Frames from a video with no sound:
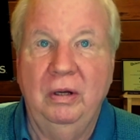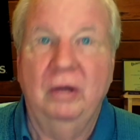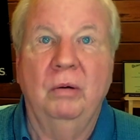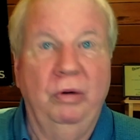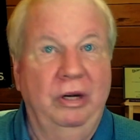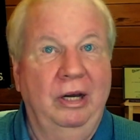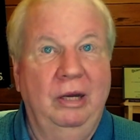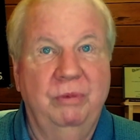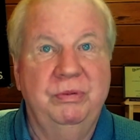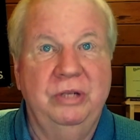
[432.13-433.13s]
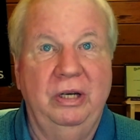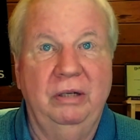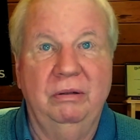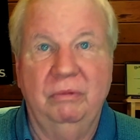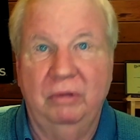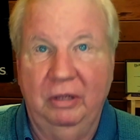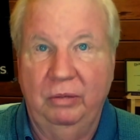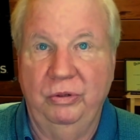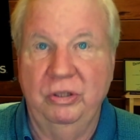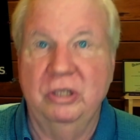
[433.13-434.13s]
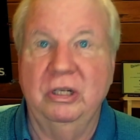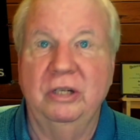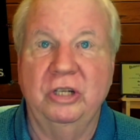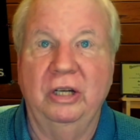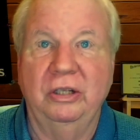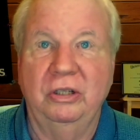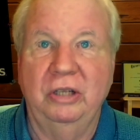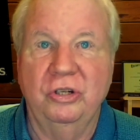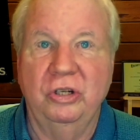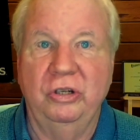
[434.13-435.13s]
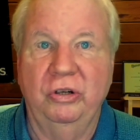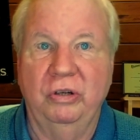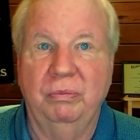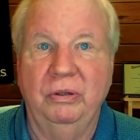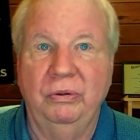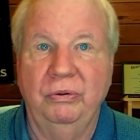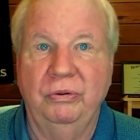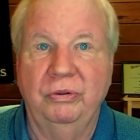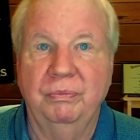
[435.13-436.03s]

When I am upset, I will do the sun salutation yoga pose.